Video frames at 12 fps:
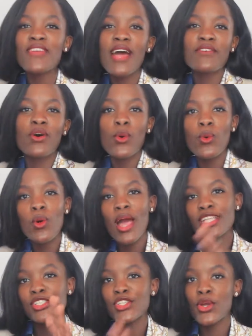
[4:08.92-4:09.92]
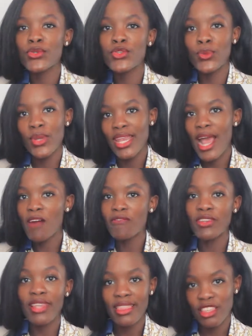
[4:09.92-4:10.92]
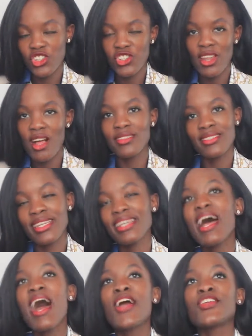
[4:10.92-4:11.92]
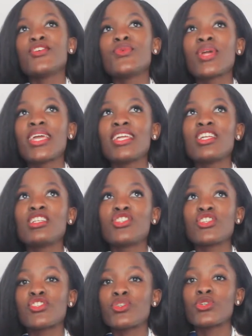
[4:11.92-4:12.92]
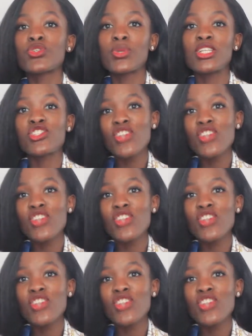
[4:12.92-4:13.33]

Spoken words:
to have a whole head to toe tweed outfit like the Chanel did. You can just do a tweed